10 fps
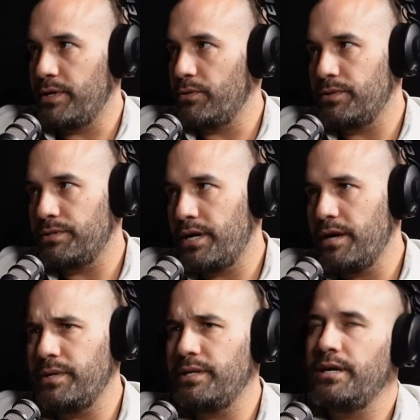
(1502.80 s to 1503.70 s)
me all the
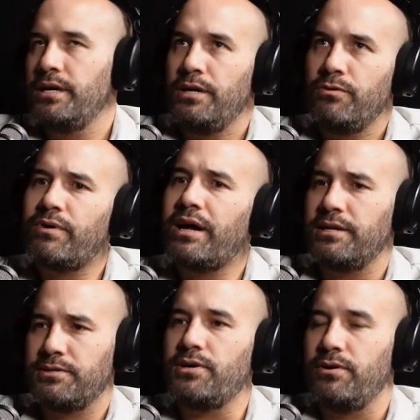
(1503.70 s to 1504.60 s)
time and
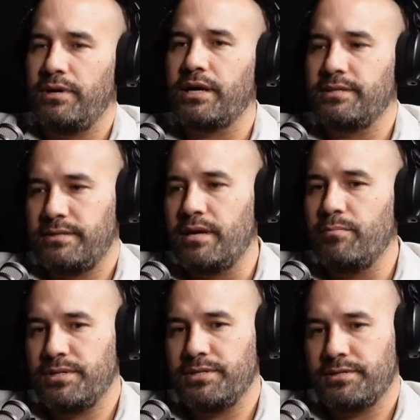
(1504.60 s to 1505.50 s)
rightly so like it's their
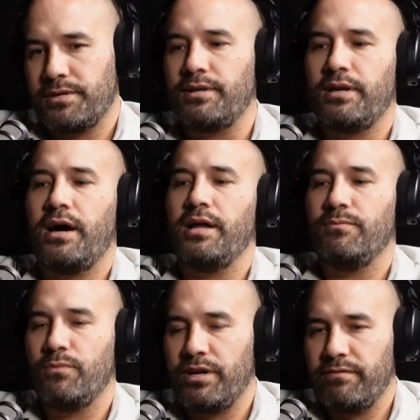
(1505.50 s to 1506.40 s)
business on the line
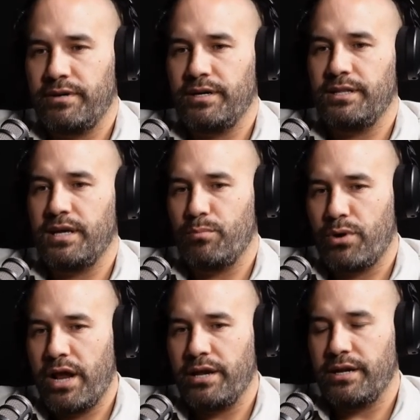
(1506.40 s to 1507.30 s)
and whatever and their
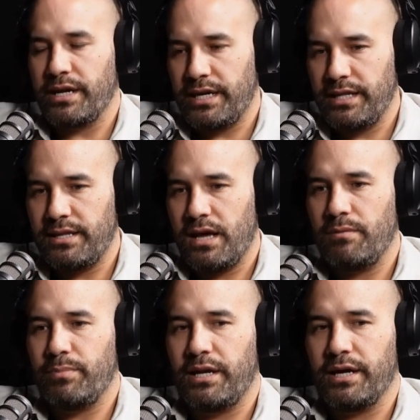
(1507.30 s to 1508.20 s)
brand and i get
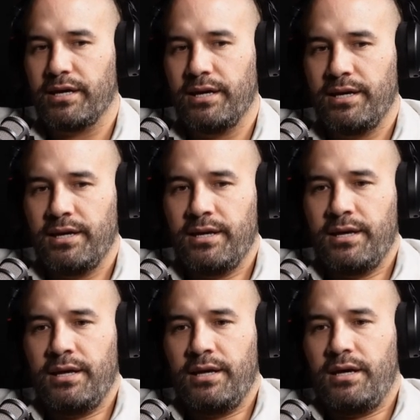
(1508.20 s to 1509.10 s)
that but like
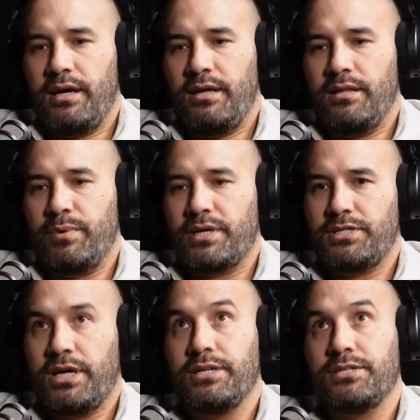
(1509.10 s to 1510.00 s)
the
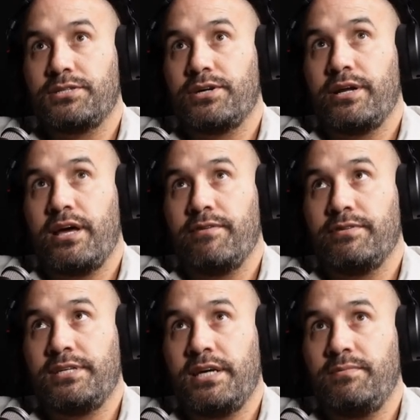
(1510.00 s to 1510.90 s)
biggest challenge is trying to have
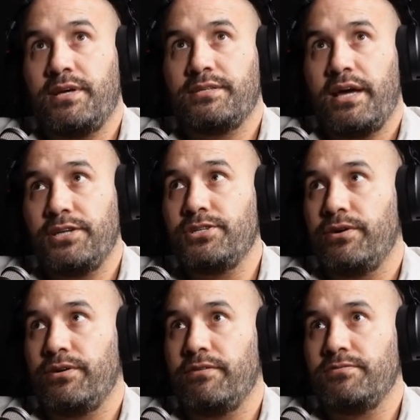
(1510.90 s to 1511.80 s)
a team that's
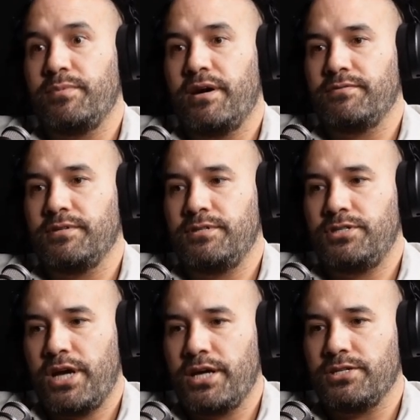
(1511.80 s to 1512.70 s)
agile enough to be able to
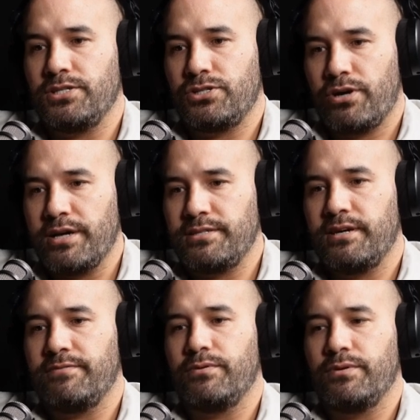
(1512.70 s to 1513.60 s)
change and try
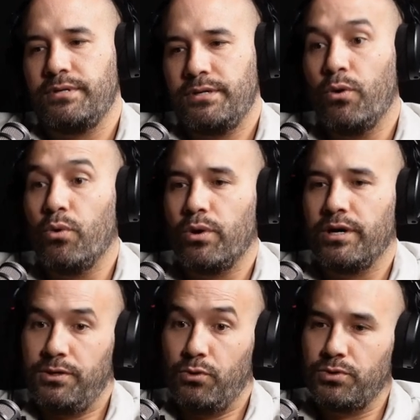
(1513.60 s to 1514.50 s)
stuff or
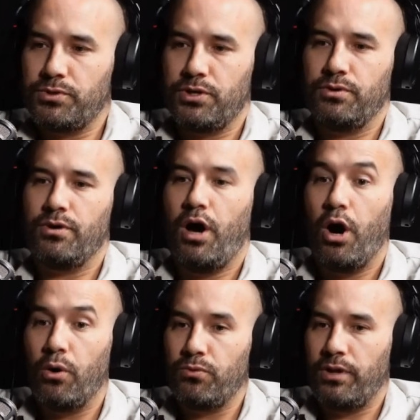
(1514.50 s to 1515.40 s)
or also
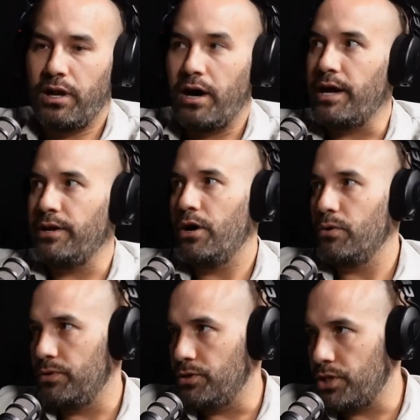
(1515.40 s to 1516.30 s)
hold the line
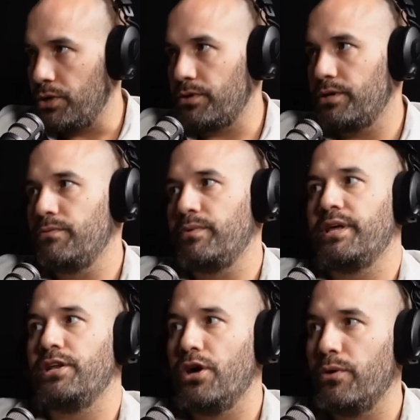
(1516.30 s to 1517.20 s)
hold the joke when
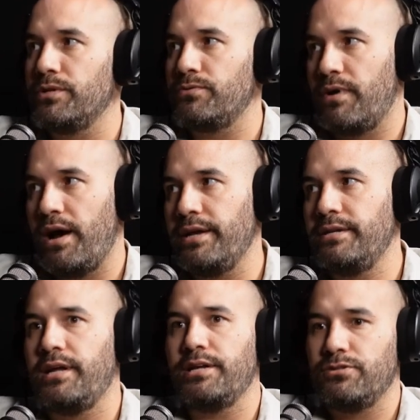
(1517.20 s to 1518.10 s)
they know it's right
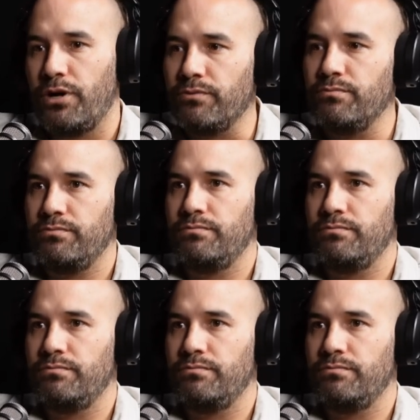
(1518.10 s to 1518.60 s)
like don't